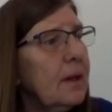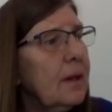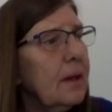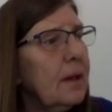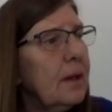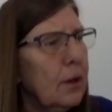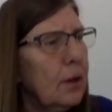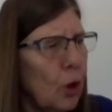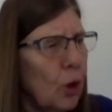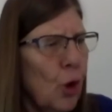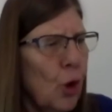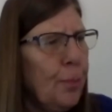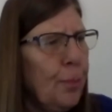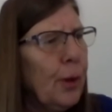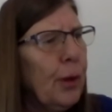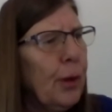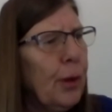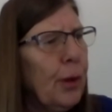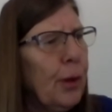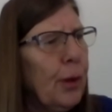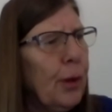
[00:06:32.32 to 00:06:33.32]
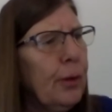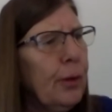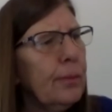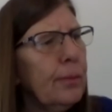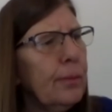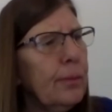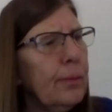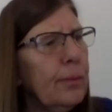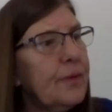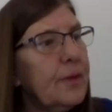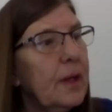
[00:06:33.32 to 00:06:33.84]
Opal,
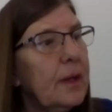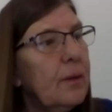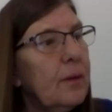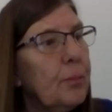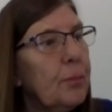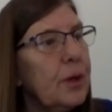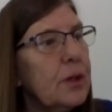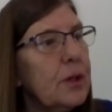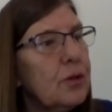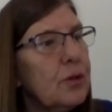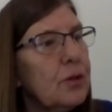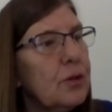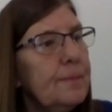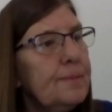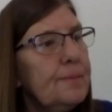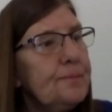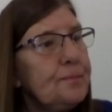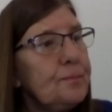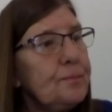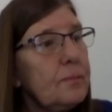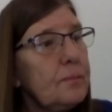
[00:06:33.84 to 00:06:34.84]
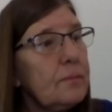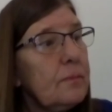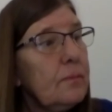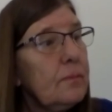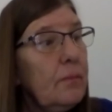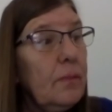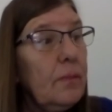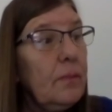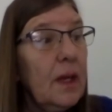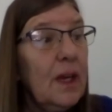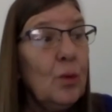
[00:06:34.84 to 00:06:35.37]
said the preacher.
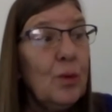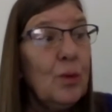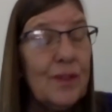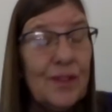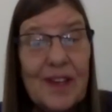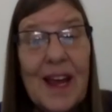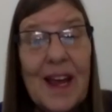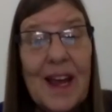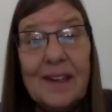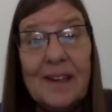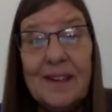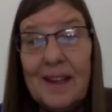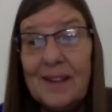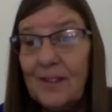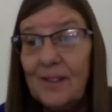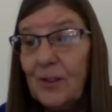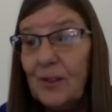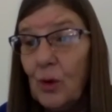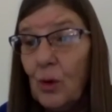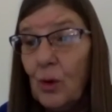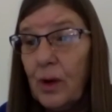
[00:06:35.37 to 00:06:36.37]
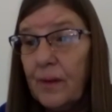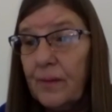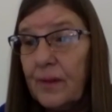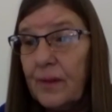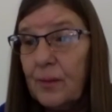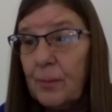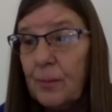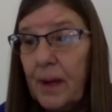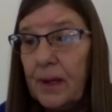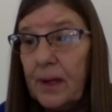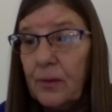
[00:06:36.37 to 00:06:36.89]
He was standing at the door of his
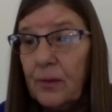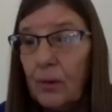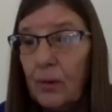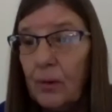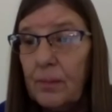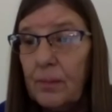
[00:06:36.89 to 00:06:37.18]
bedroom.